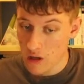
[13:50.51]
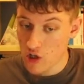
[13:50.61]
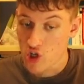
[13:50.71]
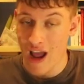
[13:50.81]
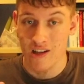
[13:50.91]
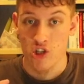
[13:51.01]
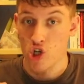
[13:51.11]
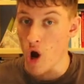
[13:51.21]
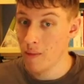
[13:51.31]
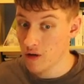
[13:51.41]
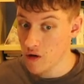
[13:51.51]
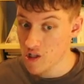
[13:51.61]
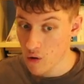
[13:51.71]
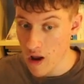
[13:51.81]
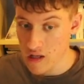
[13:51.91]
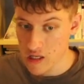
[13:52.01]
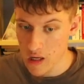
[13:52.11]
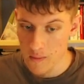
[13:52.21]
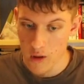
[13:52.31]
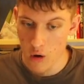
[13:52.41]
in chess geometry is crazy,